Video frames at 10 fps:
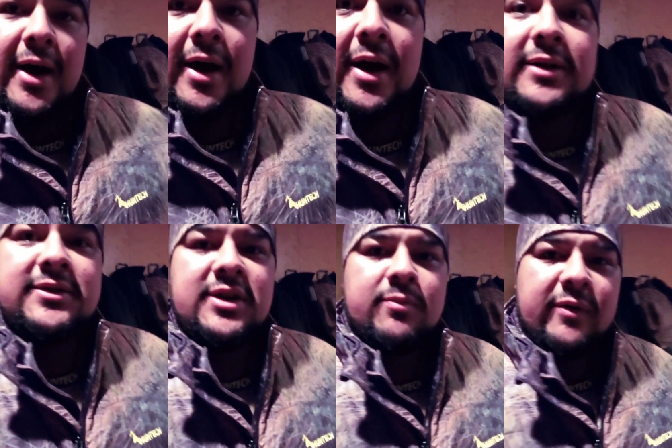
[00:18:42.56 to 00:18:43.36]

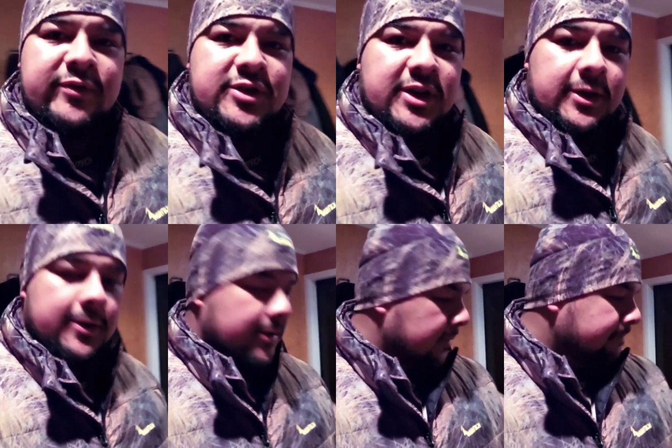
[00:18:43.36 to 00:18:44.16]
Huntec puffy
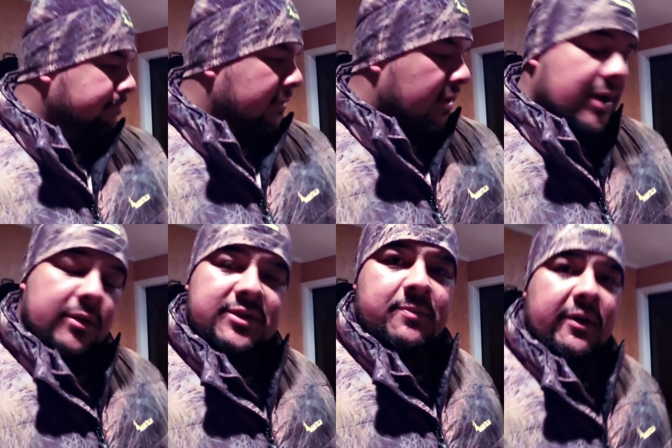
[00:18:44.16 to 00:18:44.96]
jacket.
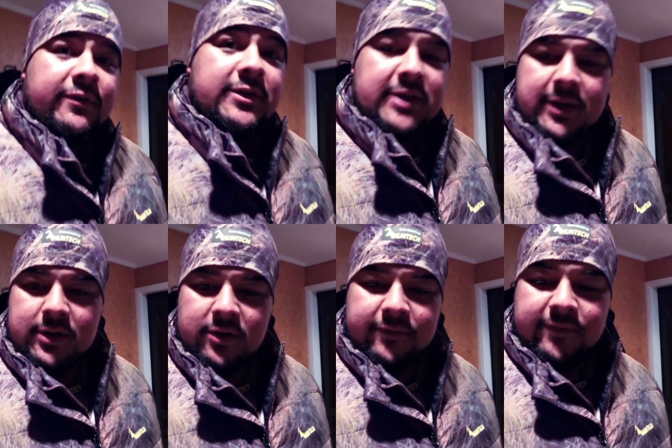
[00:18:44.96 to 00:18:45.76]
Now this puffy
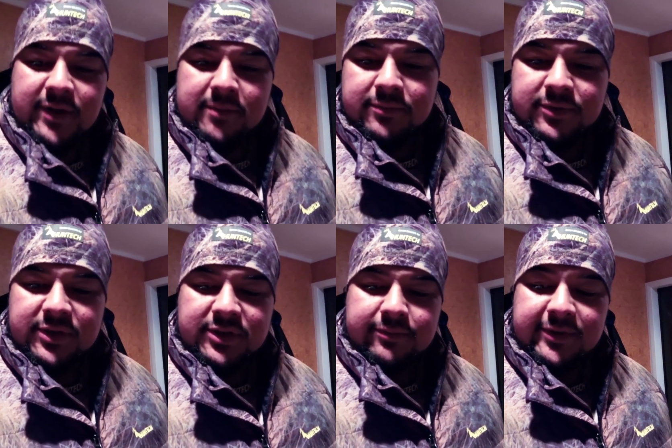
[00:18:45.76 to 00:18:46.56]
jacket, I've
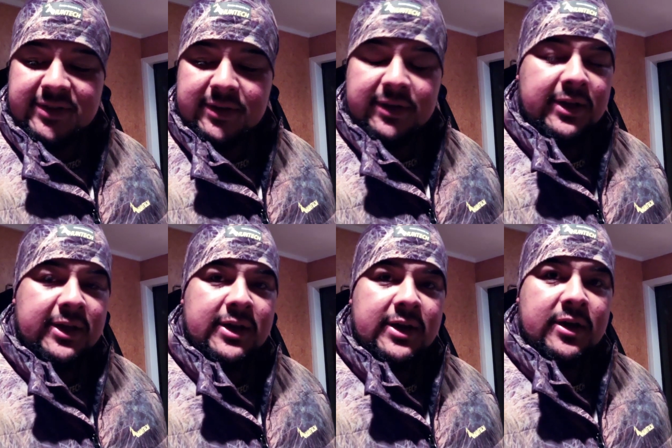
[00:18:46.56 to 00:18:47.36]
just
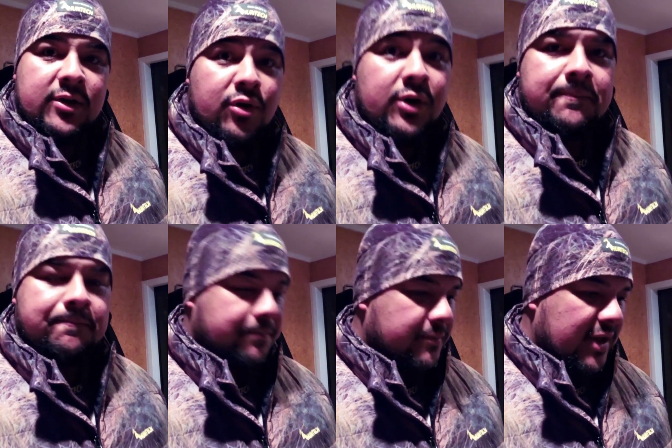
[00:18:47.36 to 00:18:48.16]
recently got it,
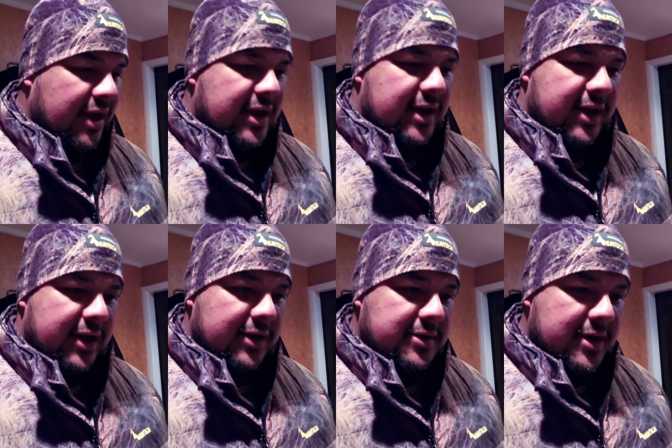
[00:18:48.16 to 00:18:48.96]

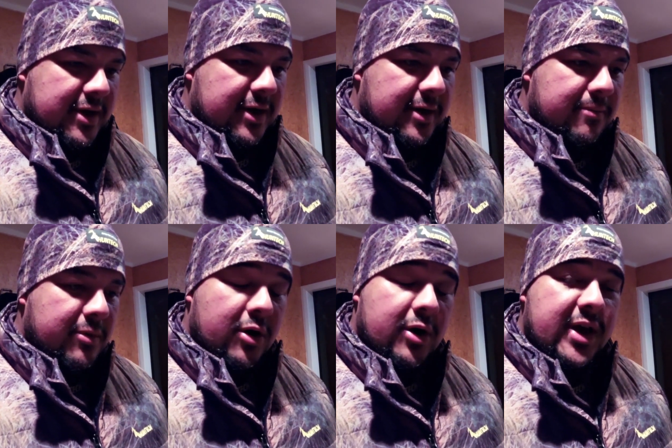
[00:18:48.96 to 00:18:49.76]
and
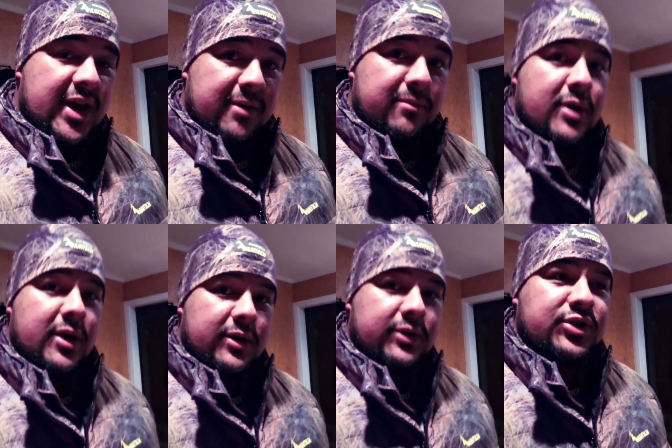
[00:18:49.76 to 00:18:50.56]
I am
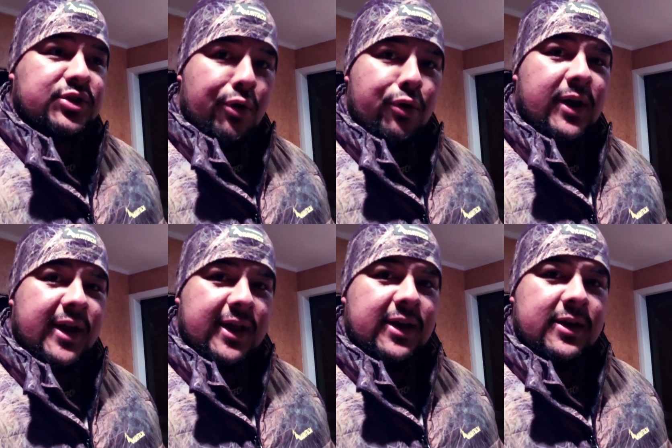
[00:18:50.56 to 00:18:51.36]
so
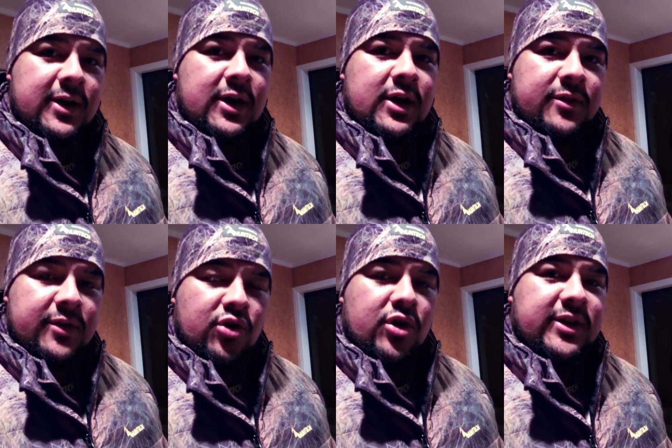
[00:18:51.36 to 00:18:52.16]
glad
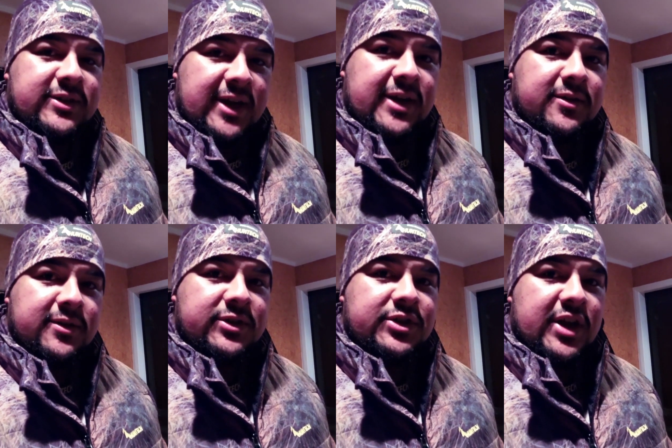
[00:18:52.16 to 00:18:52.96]
that I had
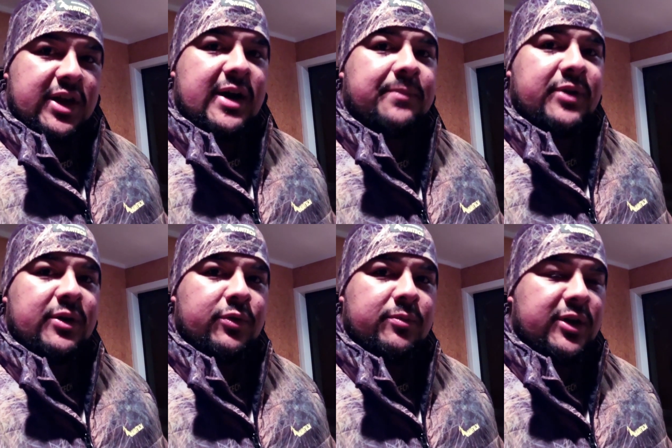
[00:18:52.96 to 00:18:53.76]
taken this jacket up
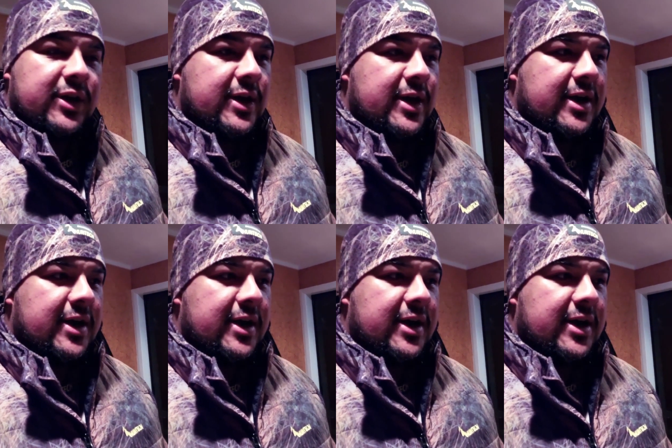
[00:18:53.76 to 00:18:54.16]
there with me.